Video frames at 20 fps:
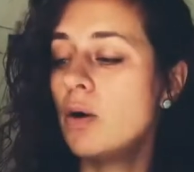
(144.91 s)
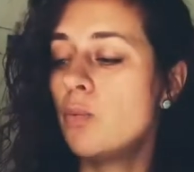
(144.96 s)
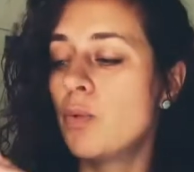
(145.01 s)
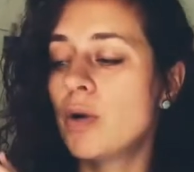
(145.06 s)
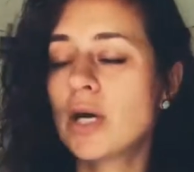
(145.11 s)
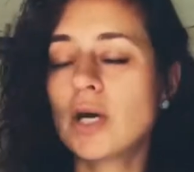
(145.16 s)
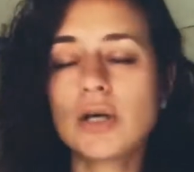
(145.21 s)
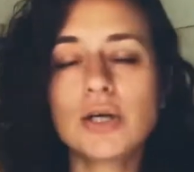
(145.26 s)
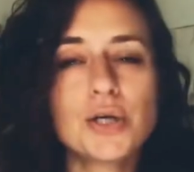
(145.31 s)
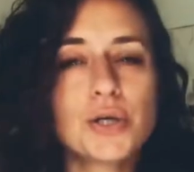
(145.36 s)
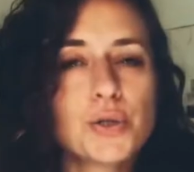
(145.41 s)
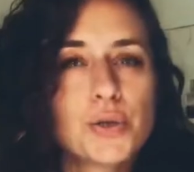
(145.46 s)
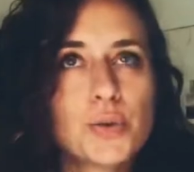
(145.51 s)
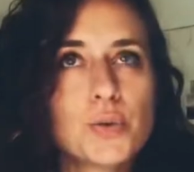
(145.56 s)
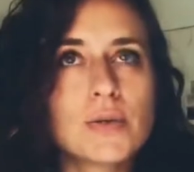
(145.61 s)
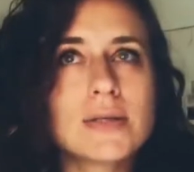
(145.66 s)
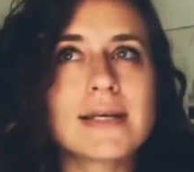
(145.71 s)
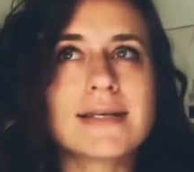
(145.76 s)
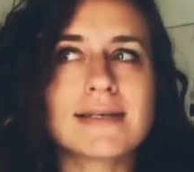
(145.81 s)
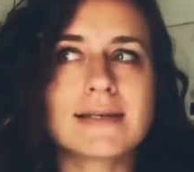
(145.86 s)
We're gonna
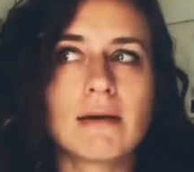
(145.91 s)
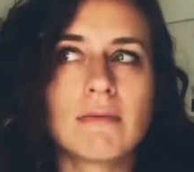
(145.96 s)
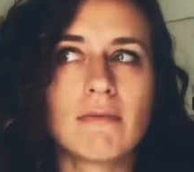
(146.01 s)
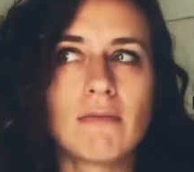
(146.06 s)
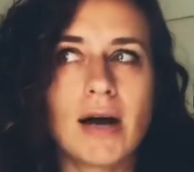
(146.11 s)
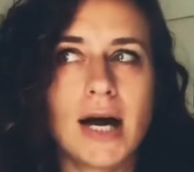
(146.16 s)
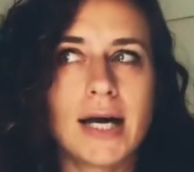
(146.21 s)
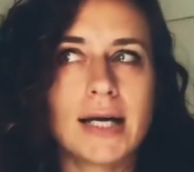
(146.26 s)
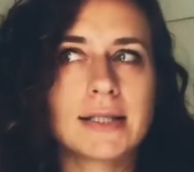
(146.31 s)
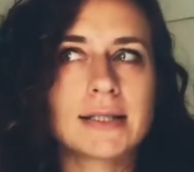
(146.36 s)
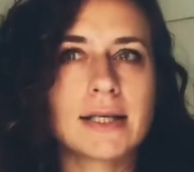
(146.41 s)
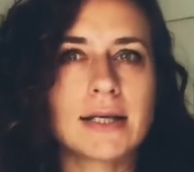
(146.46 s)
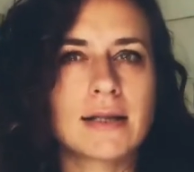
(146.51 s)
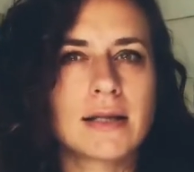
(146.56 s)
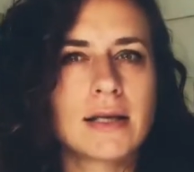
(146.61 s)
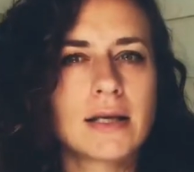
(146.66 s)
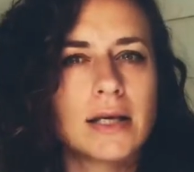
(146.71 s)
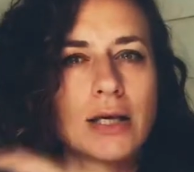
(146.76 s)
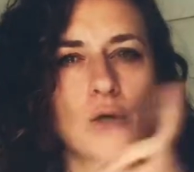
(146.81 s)
use some wax, I think,